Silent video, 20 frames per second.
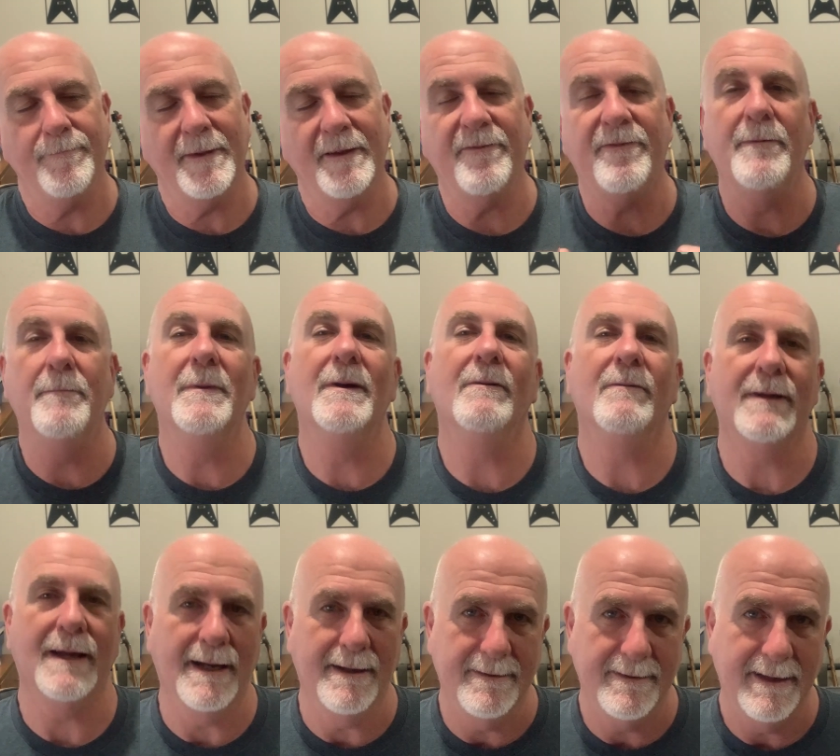
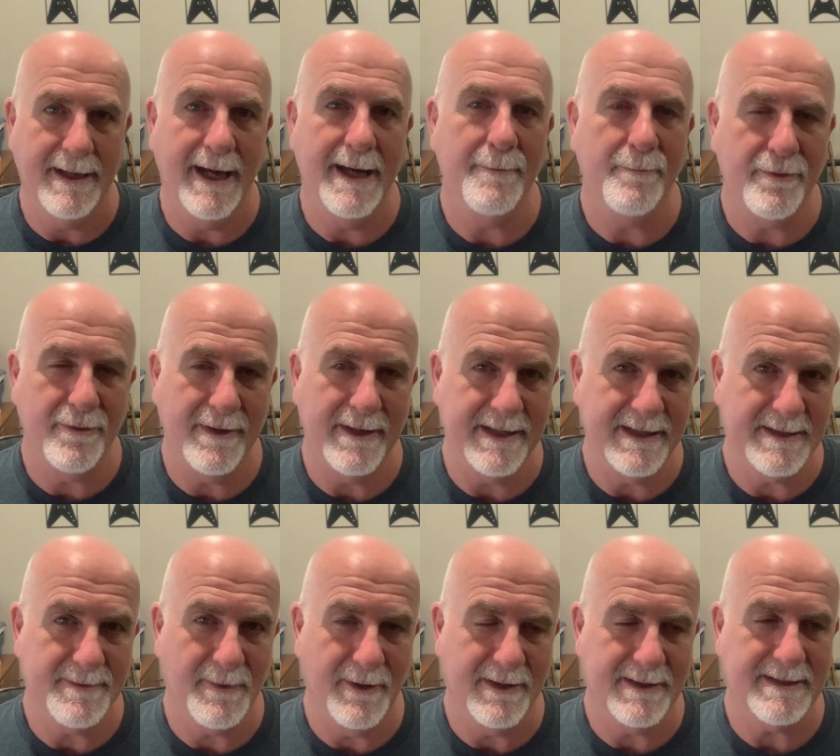familiar and pretty as
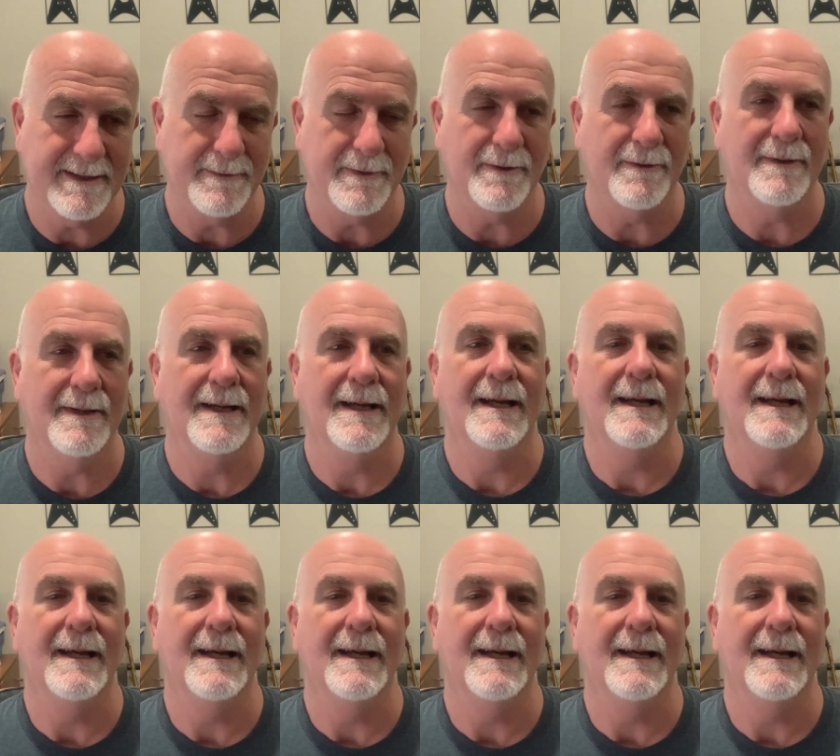possible.